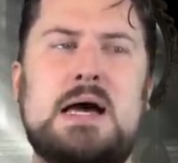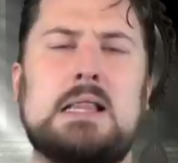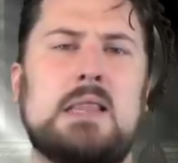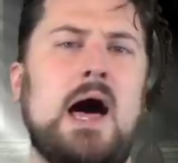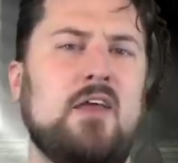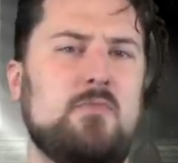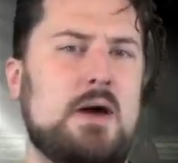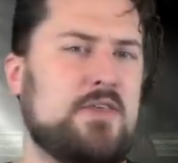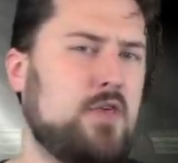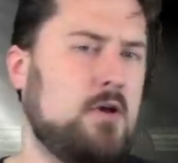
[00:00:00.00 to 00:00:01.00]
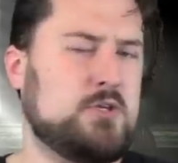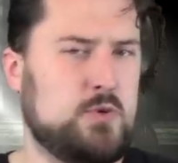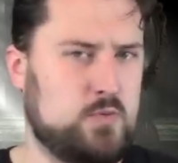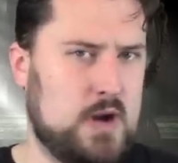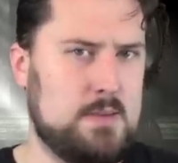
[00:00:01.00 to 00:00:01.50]
a lot of my thoughts
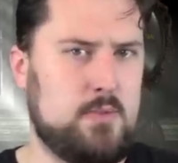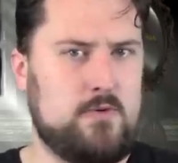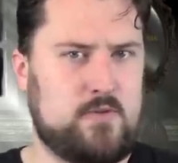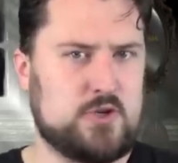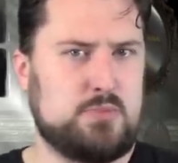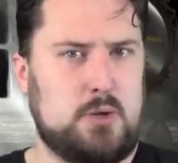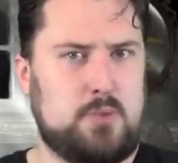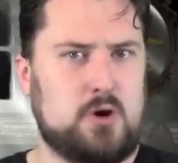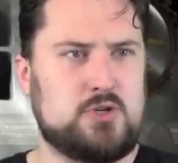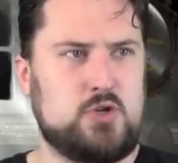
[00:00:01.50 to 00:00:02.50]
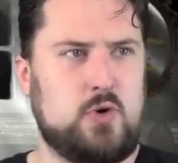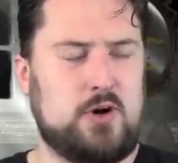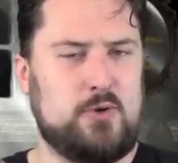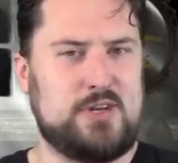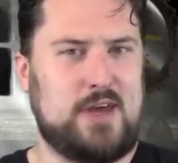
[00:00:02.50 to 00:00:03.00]
with Rambo First Blood Part 2 are
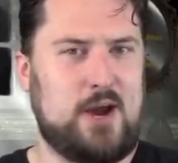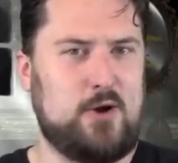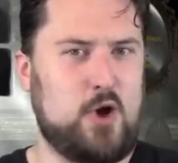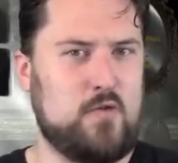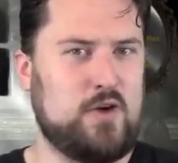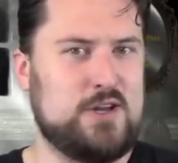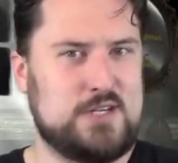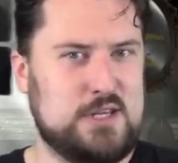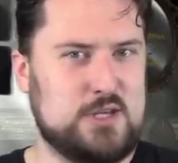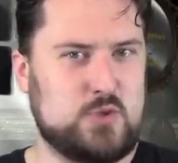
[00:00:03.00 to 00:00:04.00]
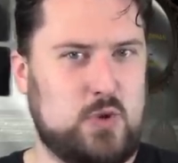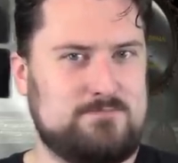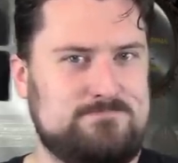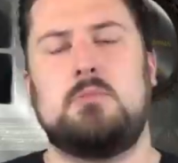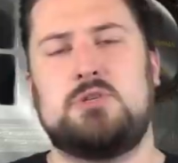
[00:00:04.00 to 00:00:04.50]
going to carry over into this one.
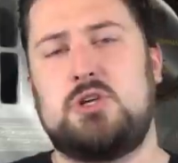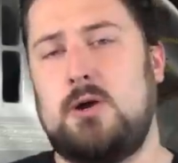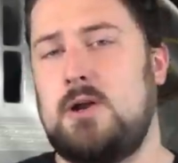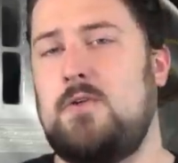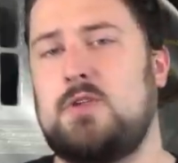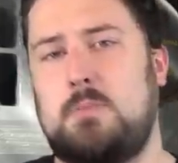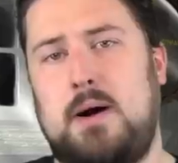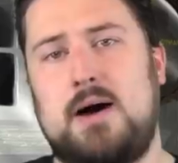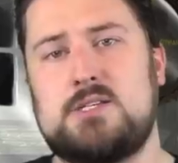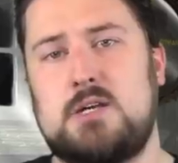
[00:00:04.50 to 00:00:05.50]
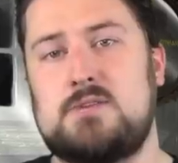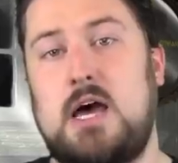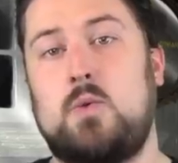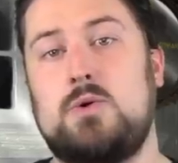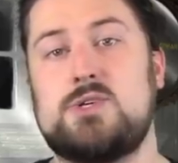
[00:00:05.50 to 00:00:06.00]
But starting off with the positives,
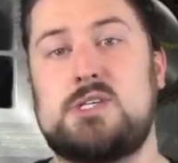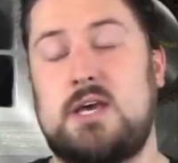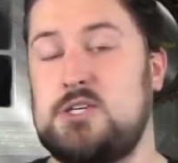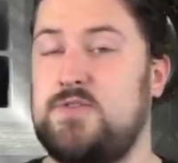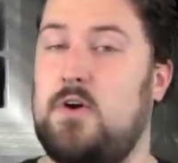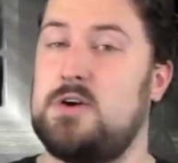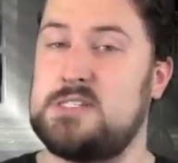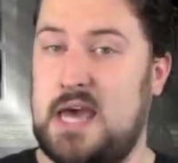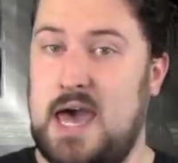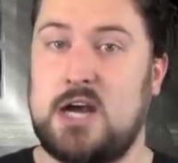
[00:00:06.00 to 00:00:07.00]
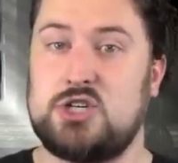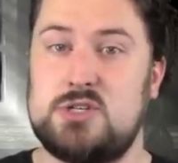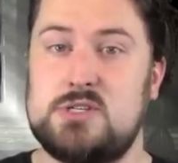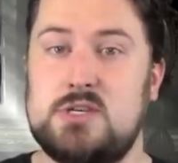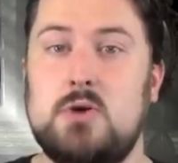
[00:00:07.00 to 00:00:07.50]
I will say as far as
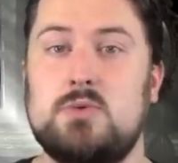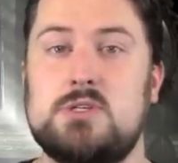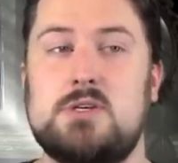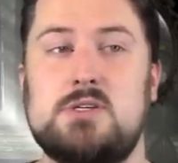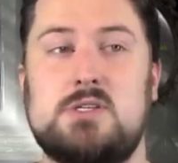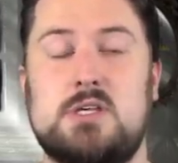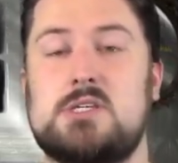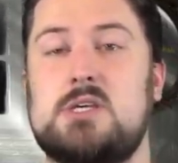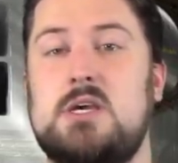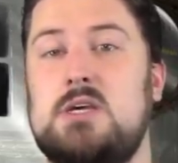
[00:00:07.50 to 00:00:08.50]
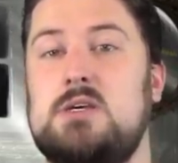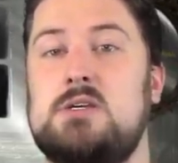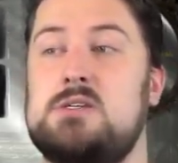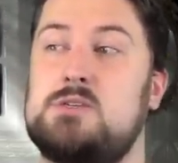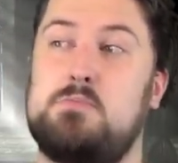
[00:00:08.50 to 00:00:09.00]
action sequences, this
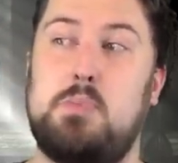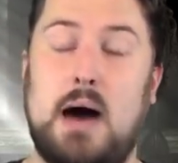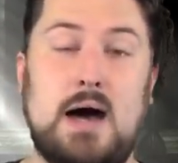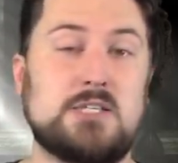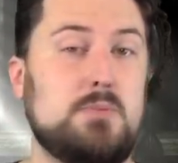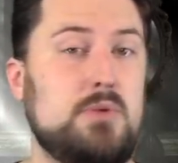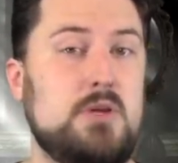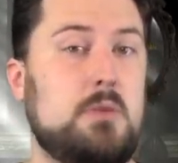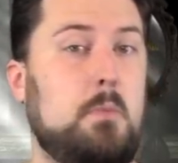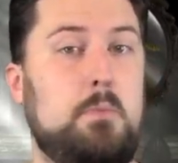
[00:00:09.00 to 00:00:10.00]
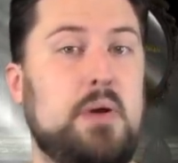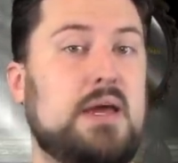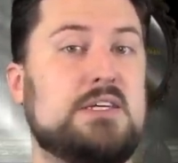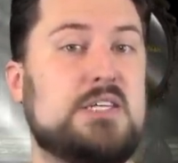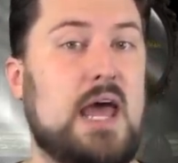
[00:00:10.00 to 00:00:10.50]
is possibly the
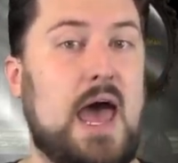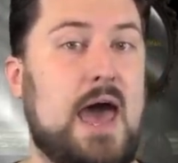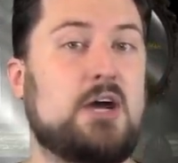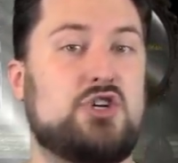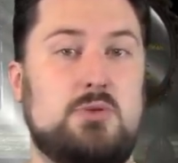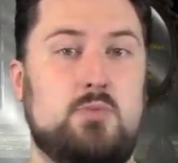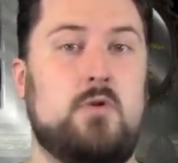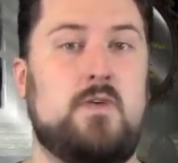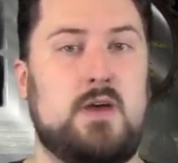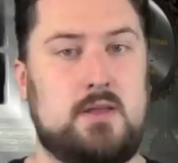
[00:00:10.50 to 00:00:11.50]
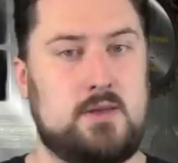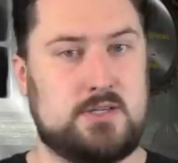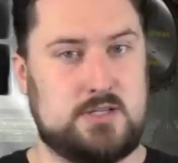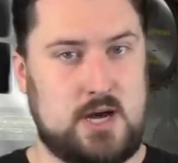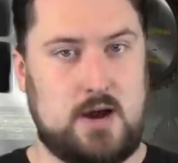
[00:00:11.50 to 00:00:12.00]
biggest action movie in
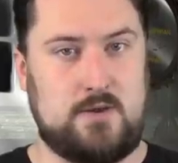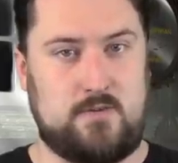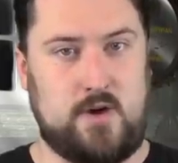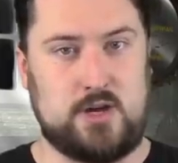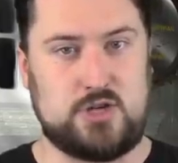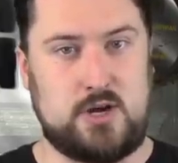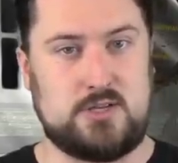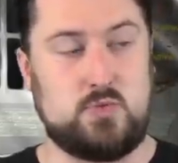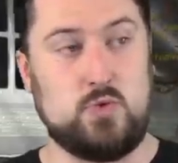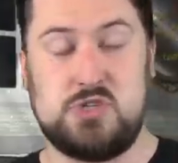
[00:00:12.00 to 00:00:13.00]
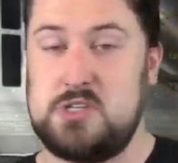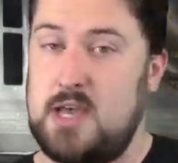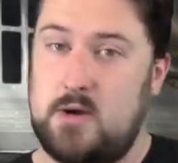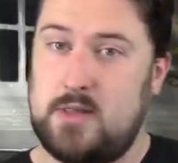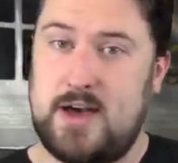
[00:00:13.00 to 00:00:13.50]
this entire franchise. We'll see
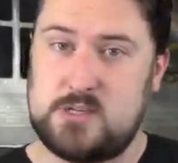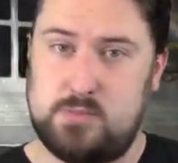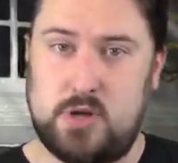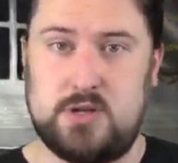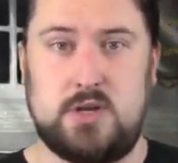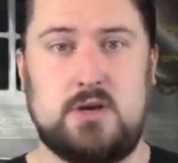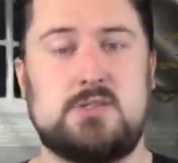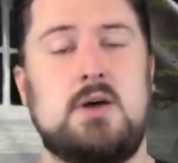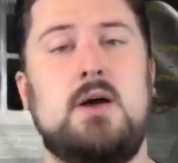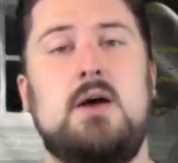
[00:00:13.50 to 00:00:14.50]
how Last Blood does.